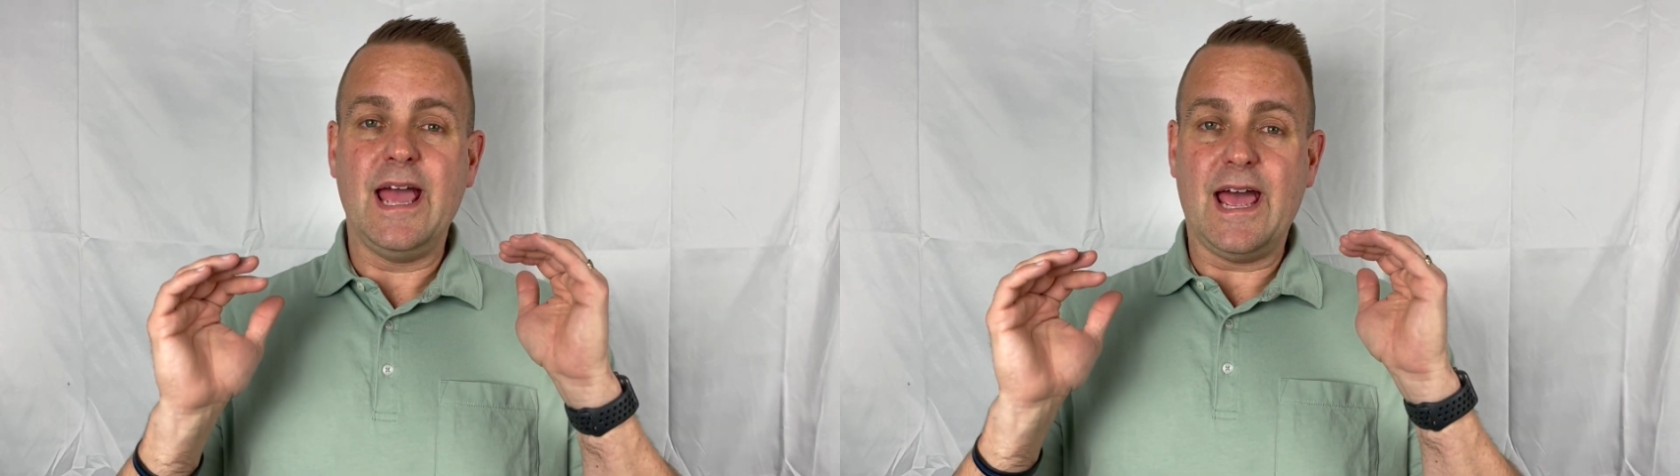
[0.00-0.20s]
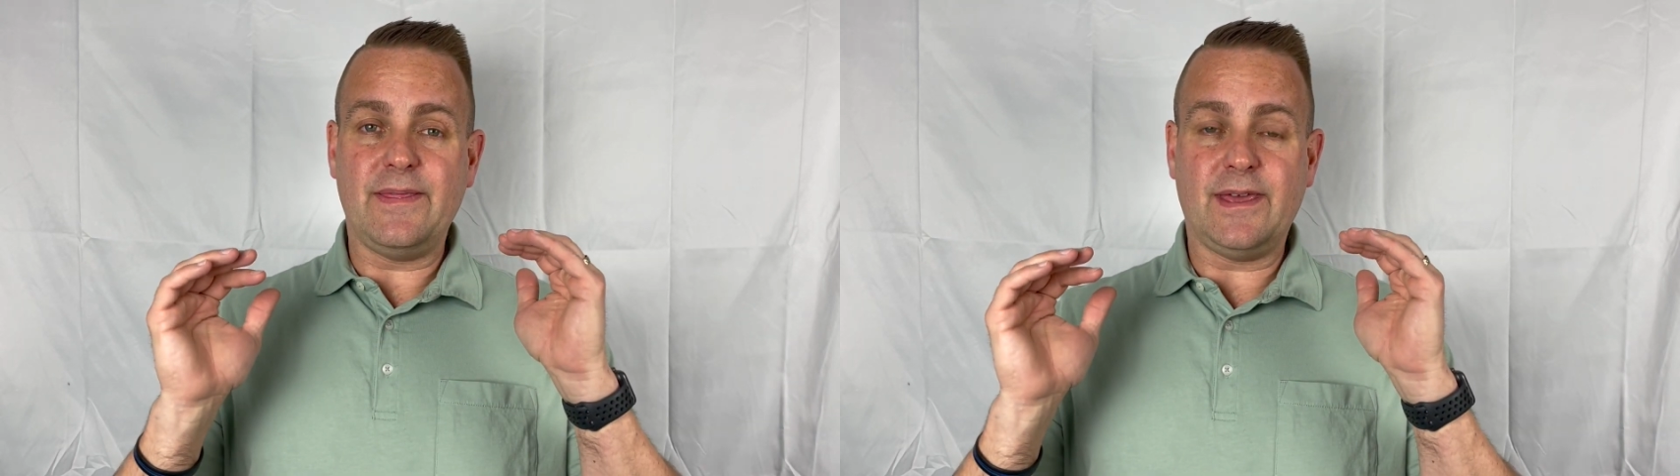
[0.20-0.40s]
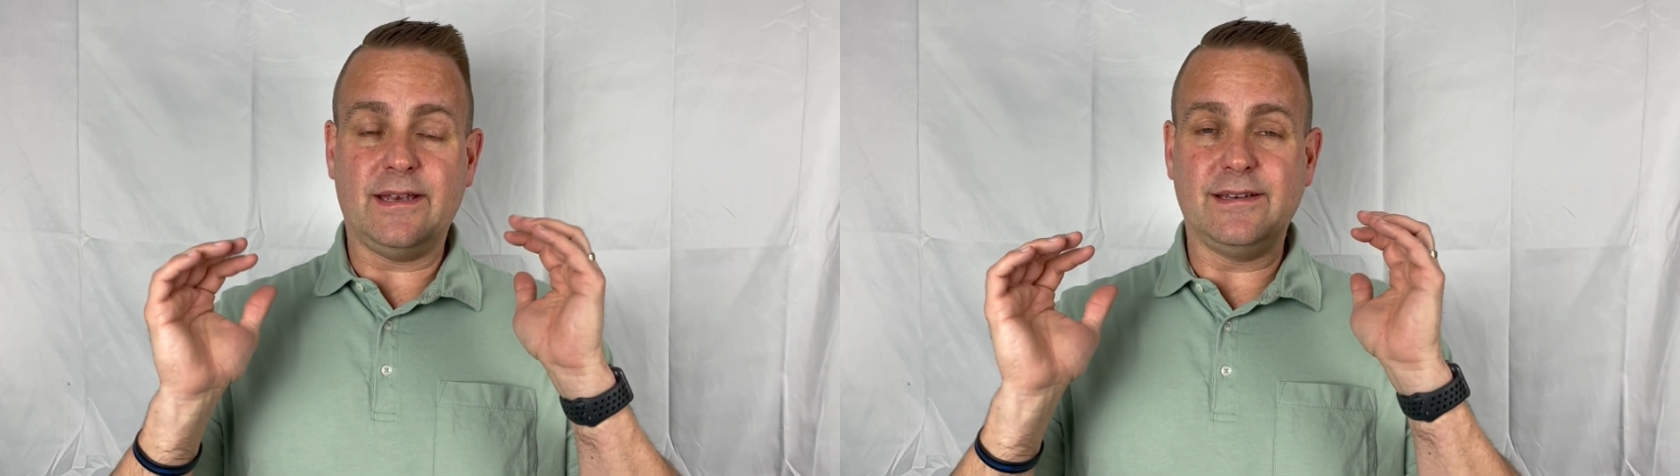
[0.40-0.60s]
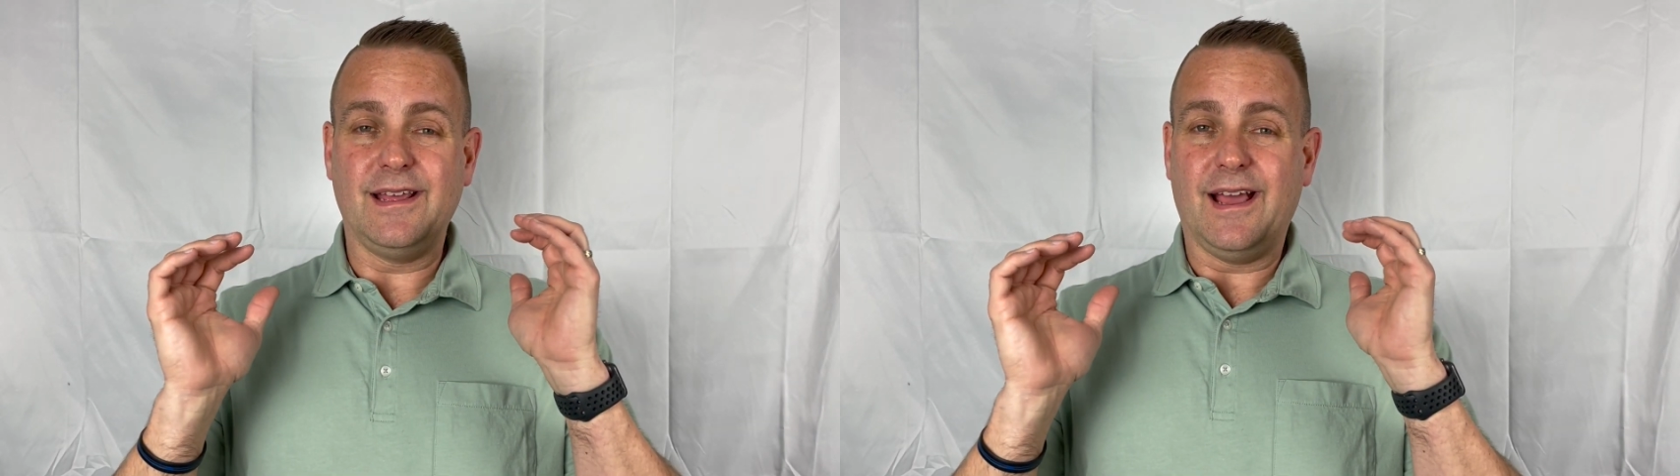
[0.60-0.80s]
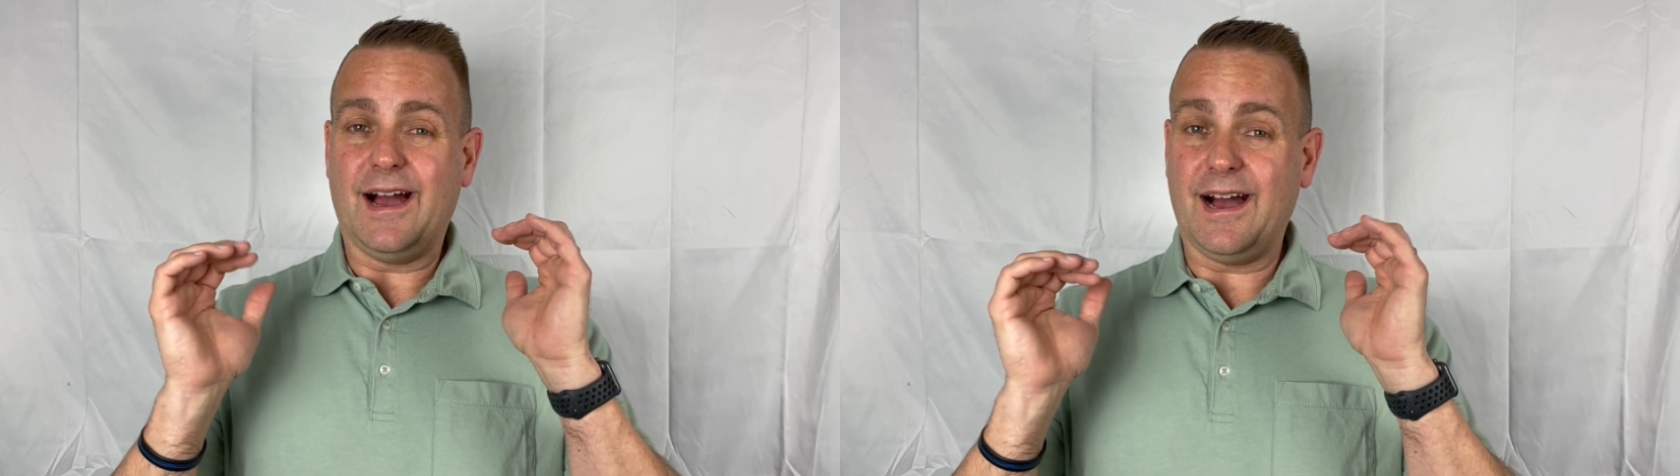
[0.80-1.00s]
and then
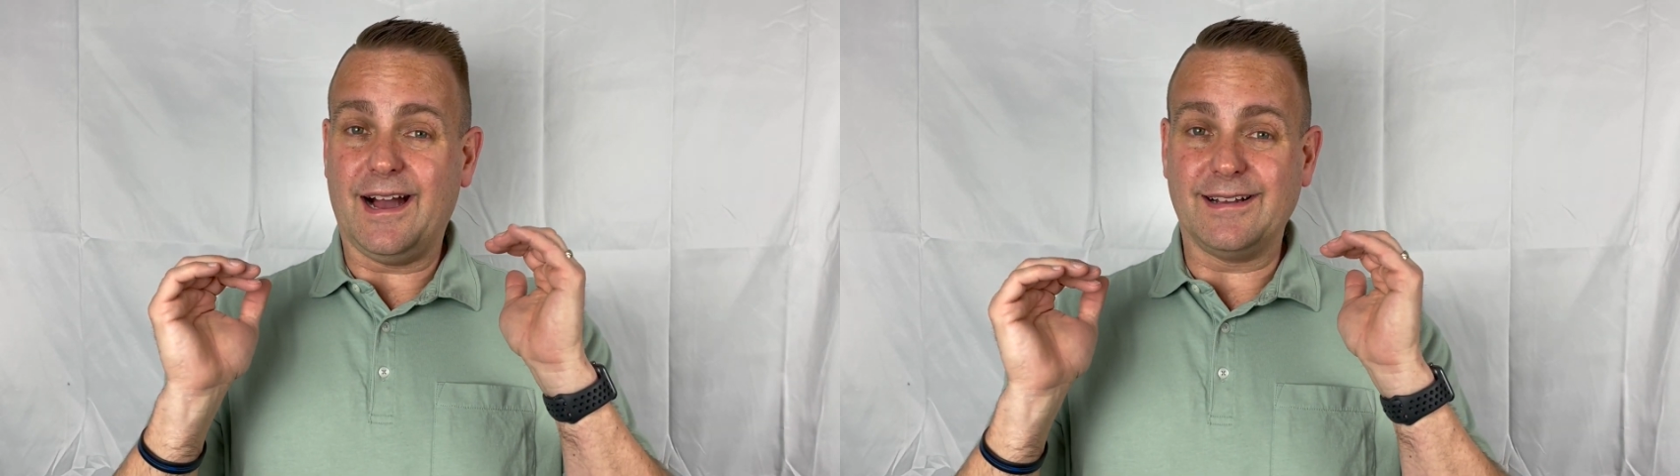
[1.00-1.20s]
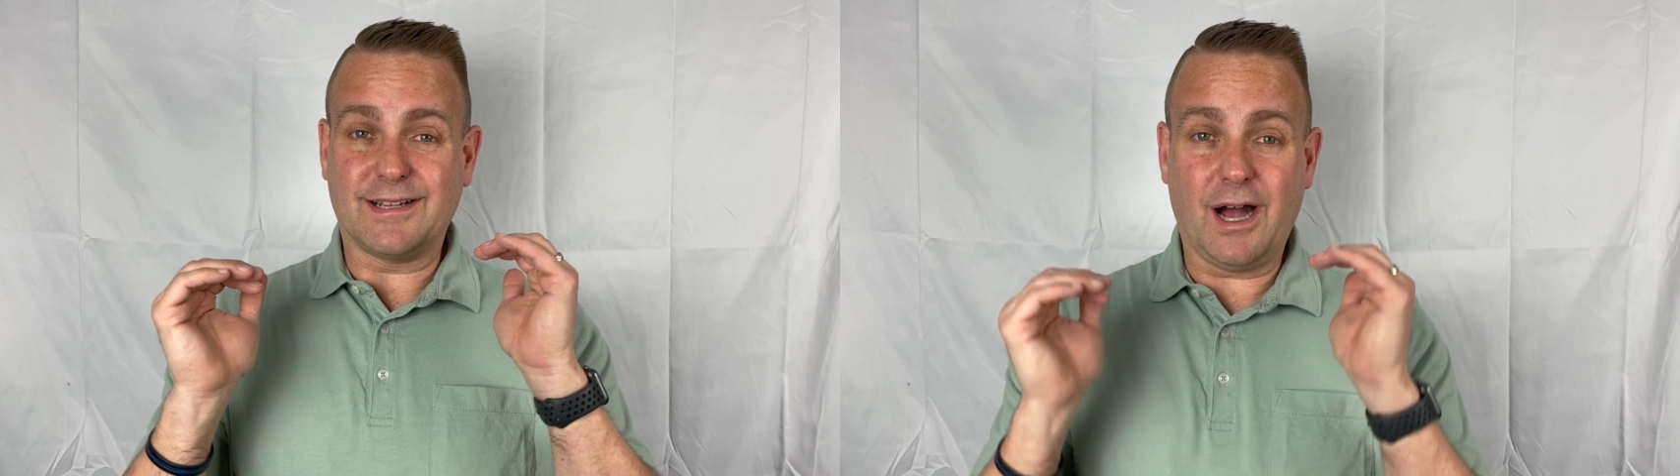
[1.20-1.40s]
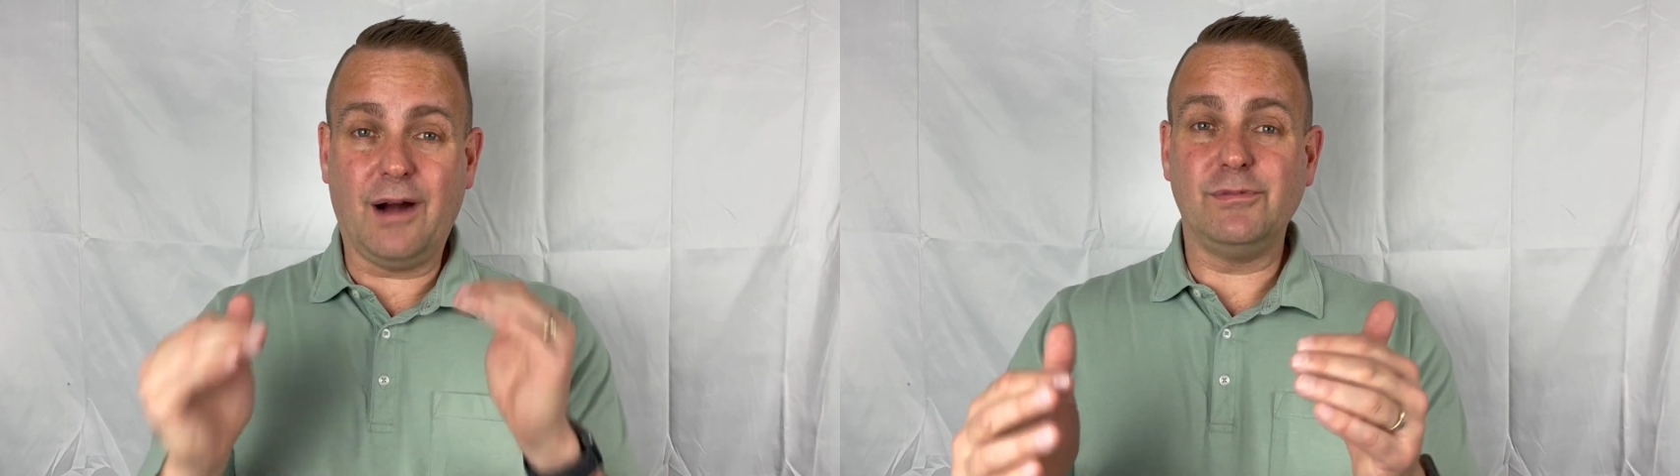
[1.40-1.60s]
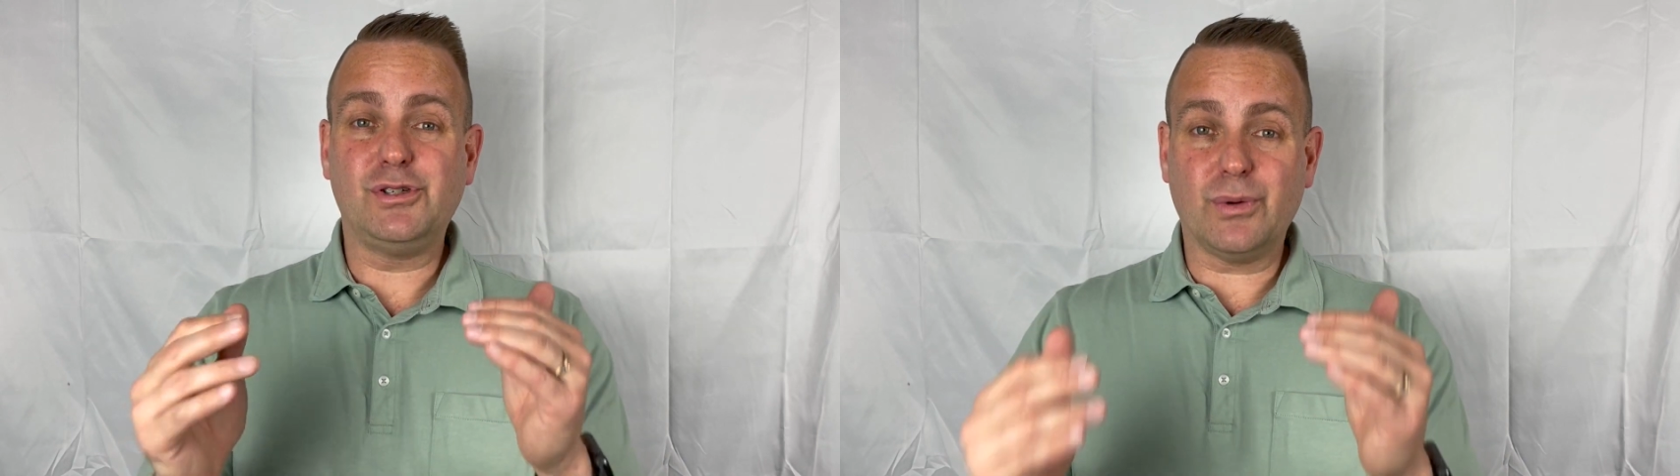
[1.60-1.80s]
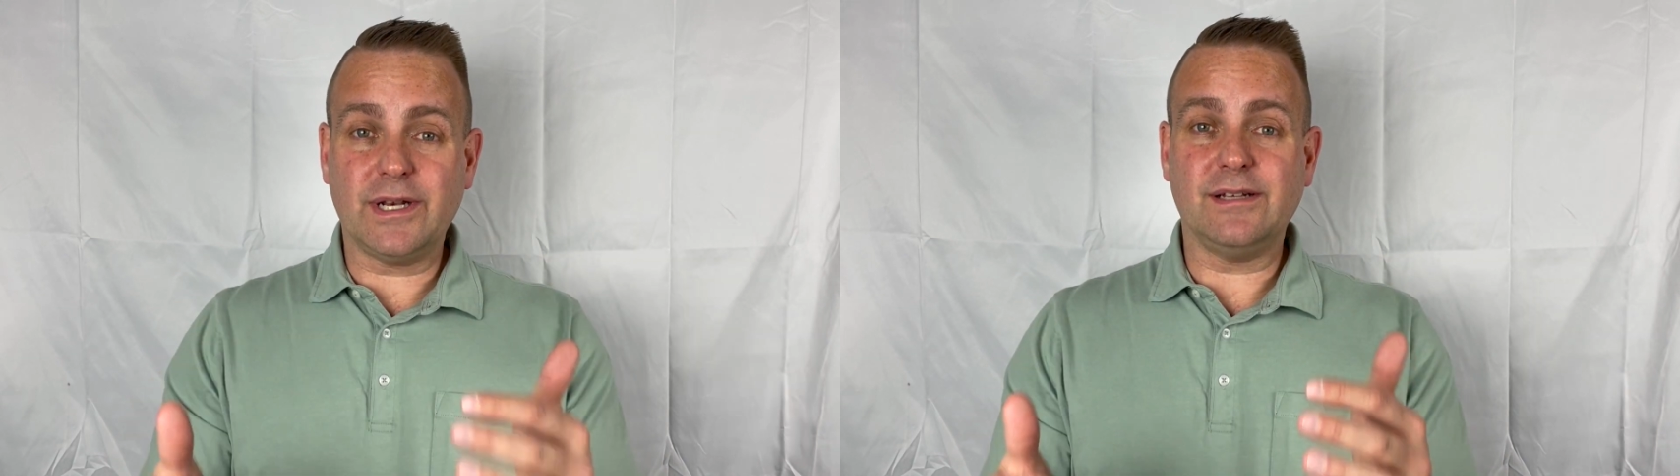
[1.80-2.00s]
uh, come
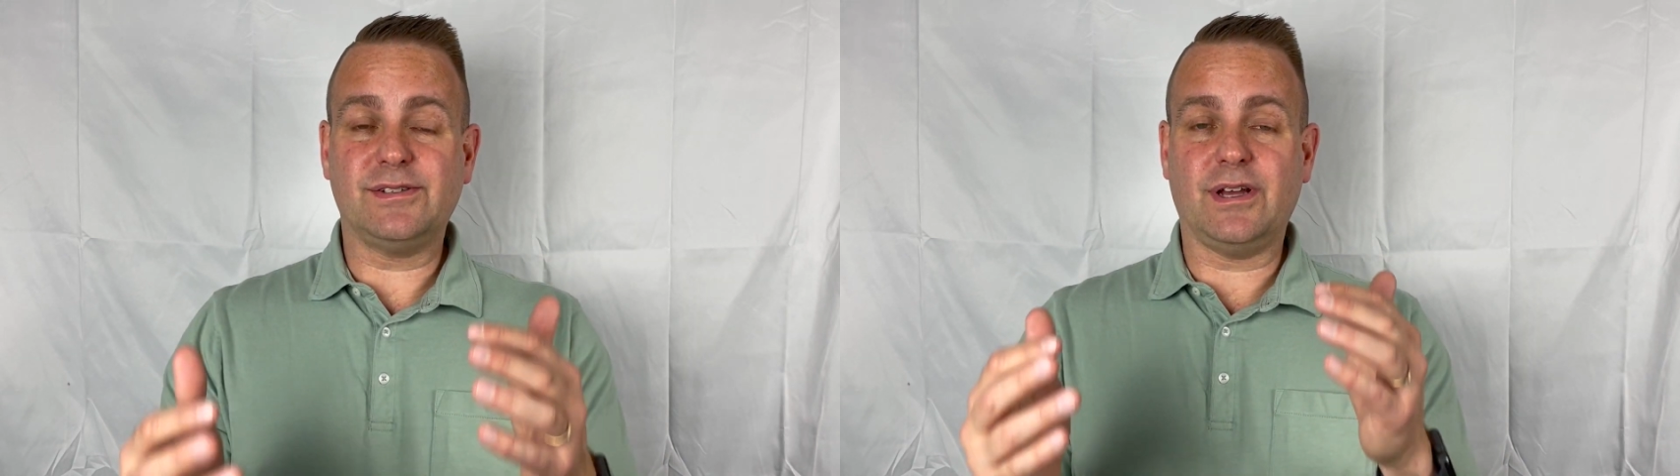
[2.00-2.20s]
join us